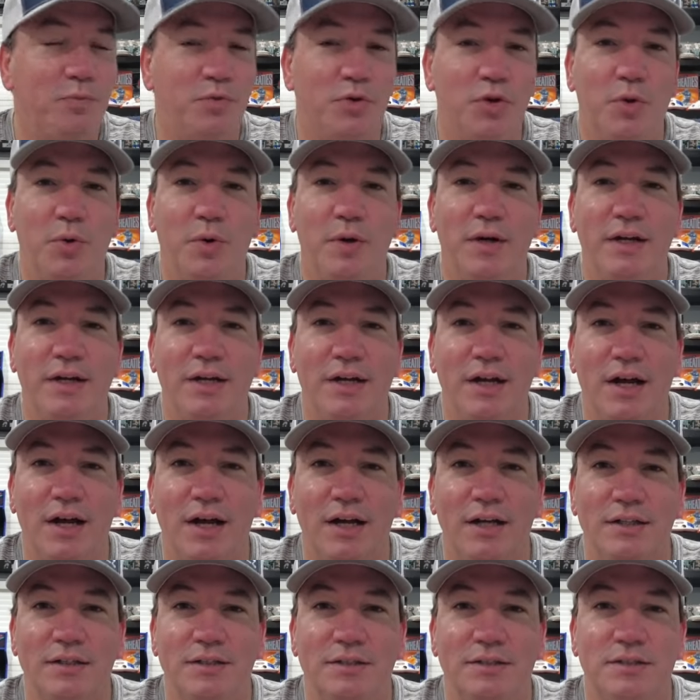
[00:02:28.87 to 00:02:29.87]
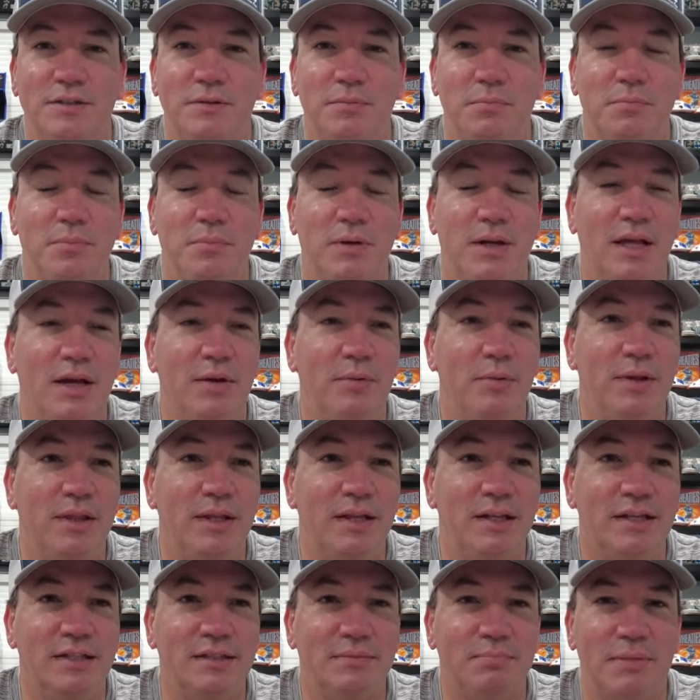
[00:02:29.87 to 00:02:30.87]
do what he does, play
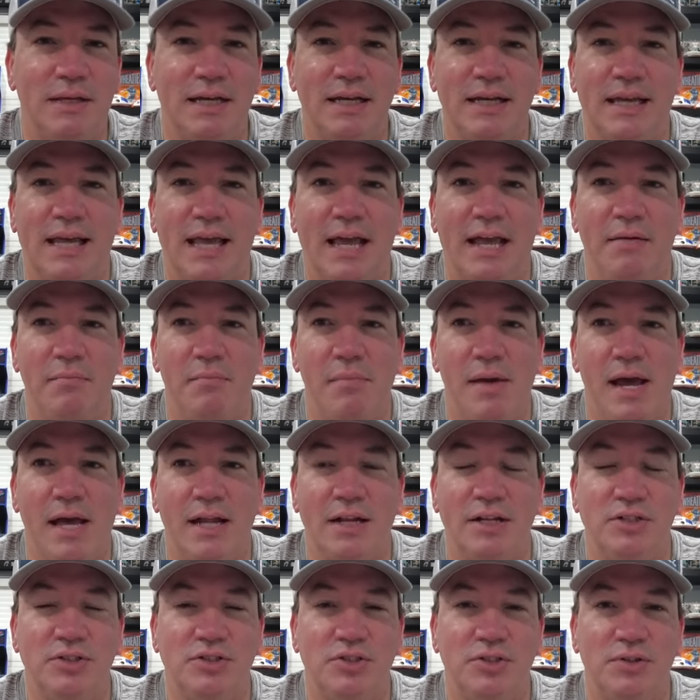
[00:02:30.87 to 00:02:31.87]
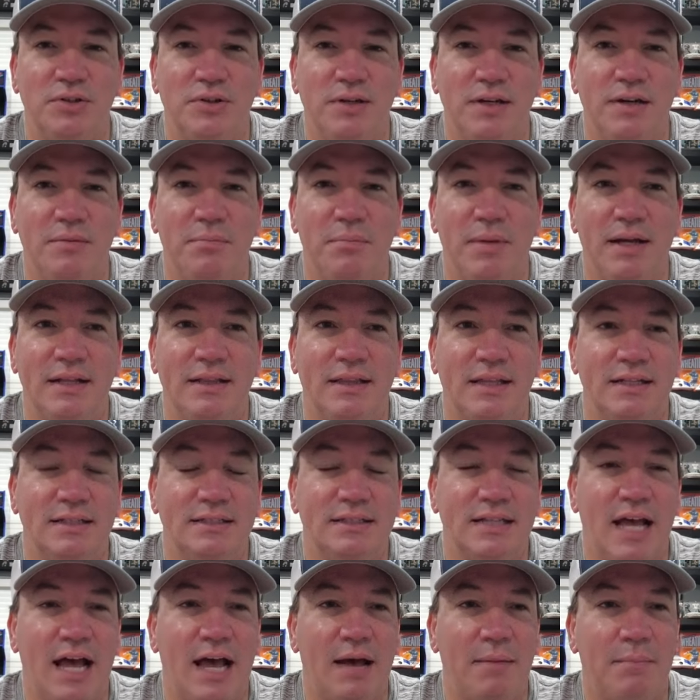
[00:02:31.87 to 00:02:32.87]
within this, be a game manager, and make things
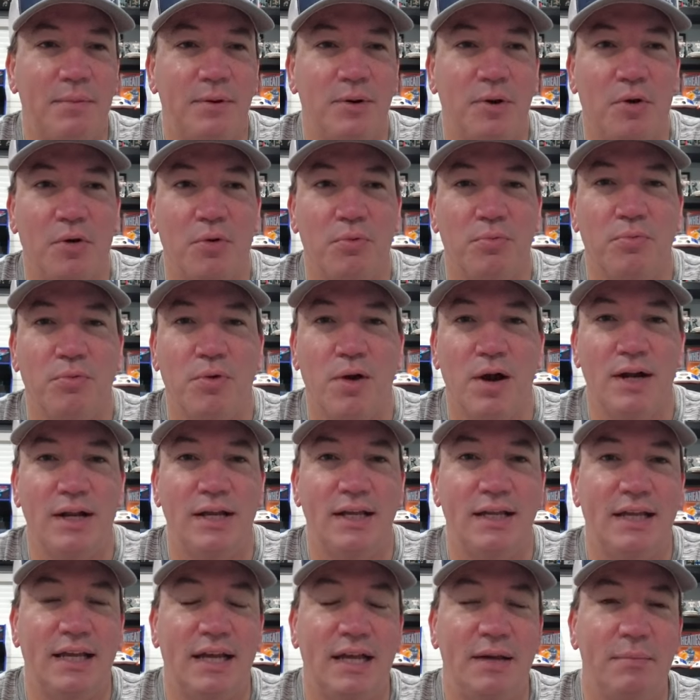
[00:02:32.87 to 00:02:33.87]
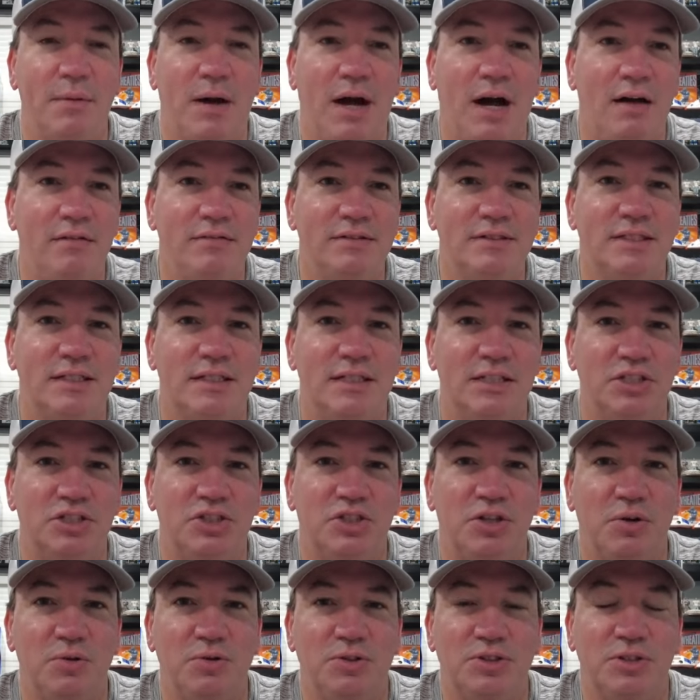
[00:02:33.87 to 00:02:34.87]
happen. Our running game, obviously, it
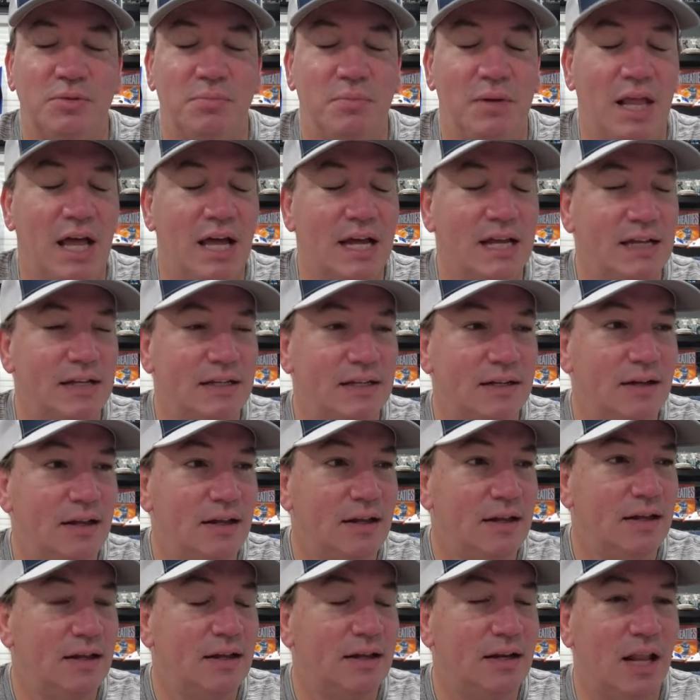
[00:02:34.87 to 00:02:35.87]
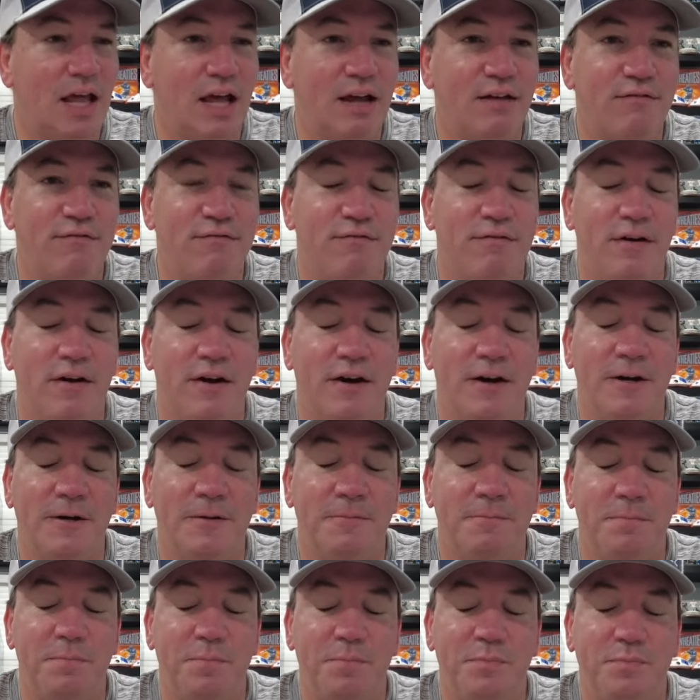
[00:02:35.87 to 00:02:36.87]
showed some light life, uh,
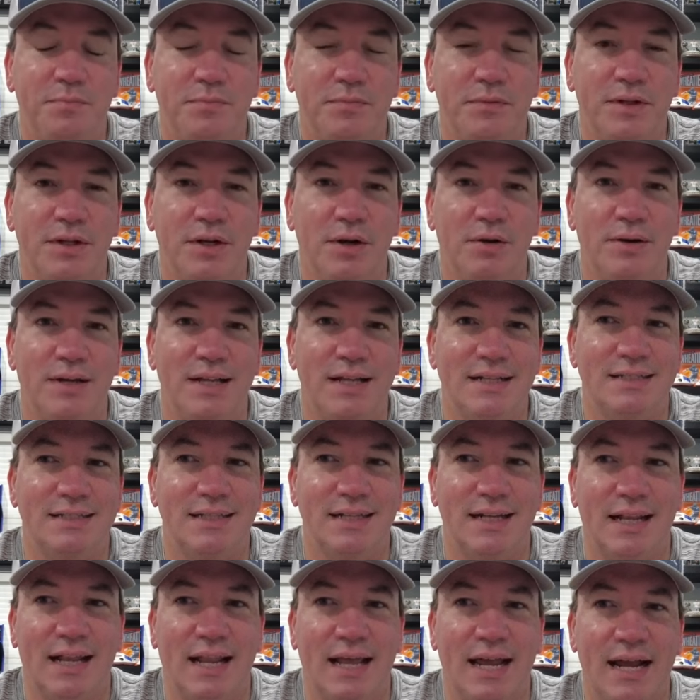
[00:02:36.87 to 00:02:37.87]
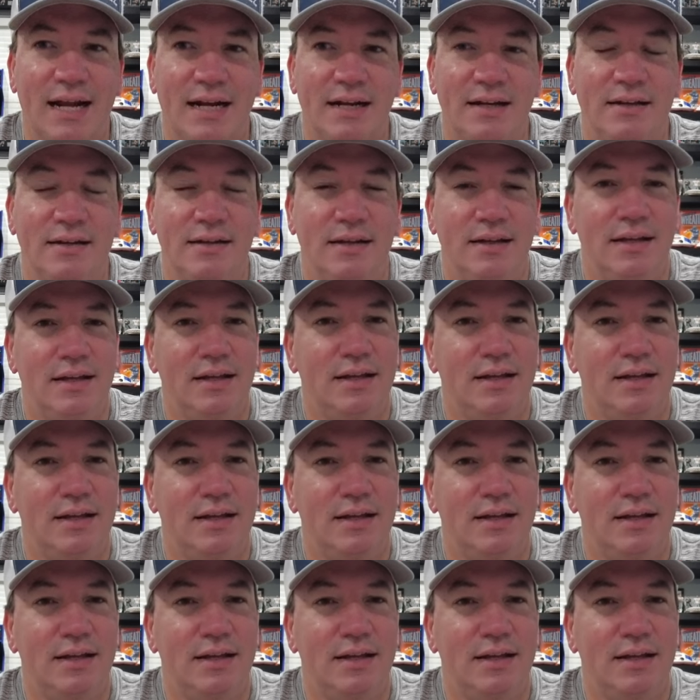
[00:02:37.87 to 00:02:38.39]
you know, against Atlanta.